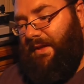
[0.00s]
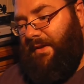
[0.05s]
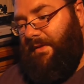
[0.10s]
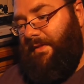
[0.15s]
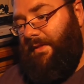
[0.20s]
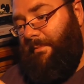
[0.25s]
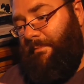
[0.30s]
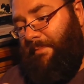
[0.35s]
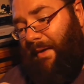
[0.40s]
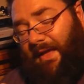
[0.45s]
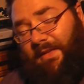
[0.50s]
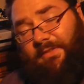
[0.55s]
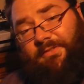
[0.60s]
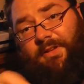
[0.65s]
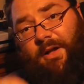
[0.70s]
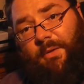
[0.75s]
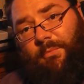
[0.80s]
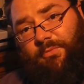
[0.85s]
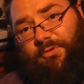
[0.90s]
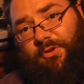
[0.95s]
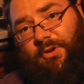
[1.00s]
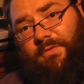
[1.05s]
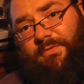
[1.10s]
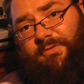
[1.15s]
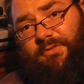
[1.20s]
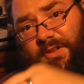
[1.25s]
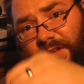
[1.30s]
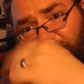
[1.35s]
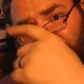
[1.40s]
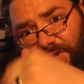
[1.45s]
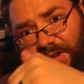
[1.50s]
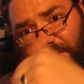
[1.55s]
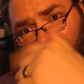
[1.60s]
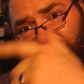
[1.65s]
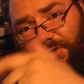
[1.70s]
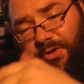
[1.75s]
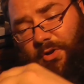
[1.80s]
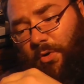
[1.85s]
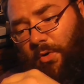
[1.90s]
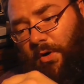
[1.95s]
The base comes off, so you can
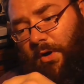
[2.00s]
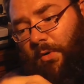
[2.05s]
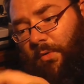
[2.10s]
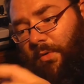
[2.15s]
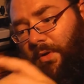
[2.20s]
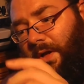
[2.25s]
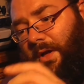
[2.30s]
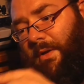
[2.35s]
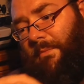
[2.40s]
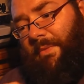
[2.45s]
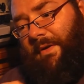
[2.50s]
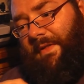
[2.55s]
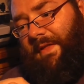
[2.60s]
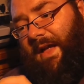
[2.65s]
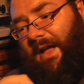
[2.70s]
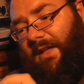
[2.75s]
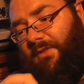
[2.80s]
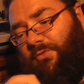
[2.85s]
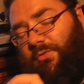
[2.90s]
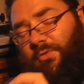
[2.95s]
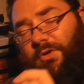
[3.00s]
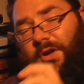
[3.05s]
change the coil, but the actual